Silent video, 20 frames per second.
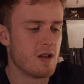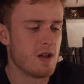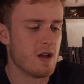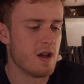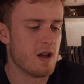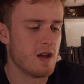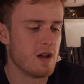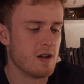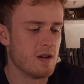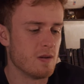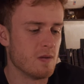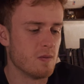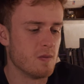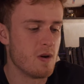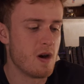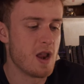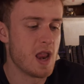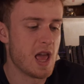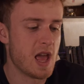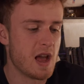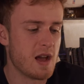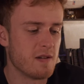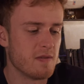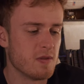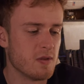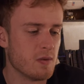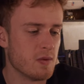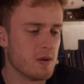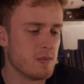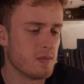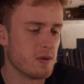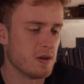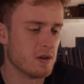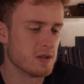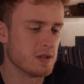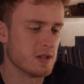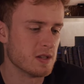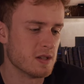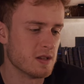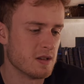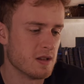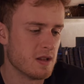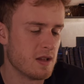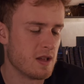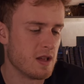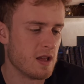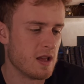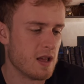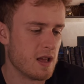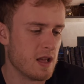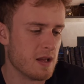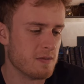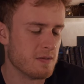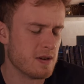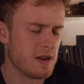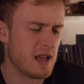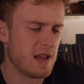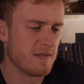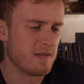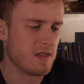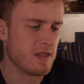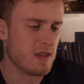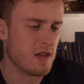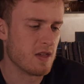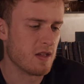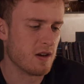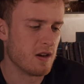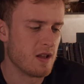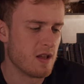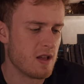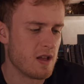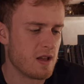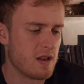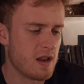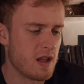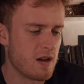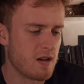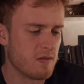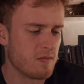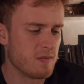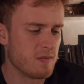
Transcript: uh, one half to one person and one half to the other. Now,